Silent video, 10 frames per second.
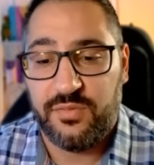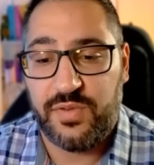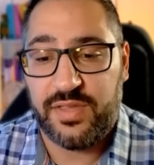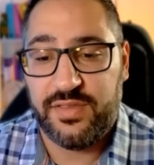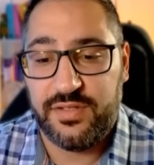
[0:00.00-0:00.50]

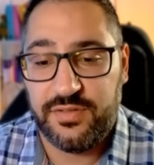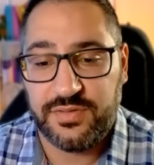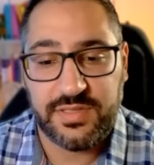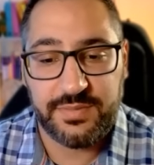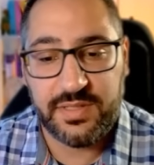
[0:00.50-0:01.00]
rather than
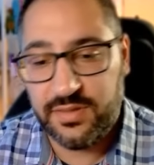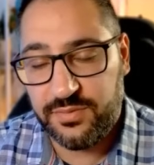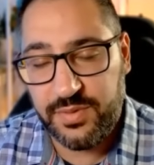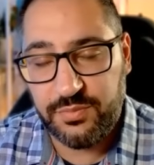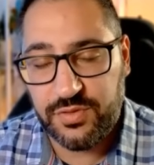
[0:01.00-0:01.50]
doing something a
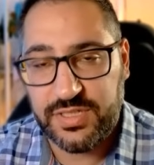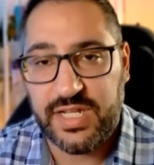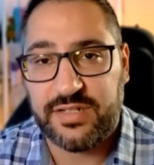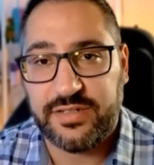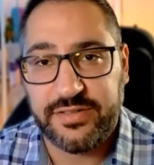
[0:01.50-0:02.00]
little bit more
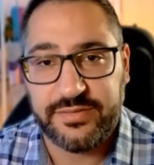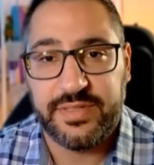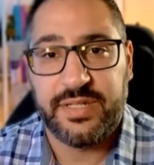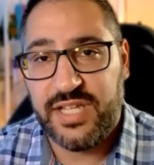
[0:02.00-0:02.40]
technical.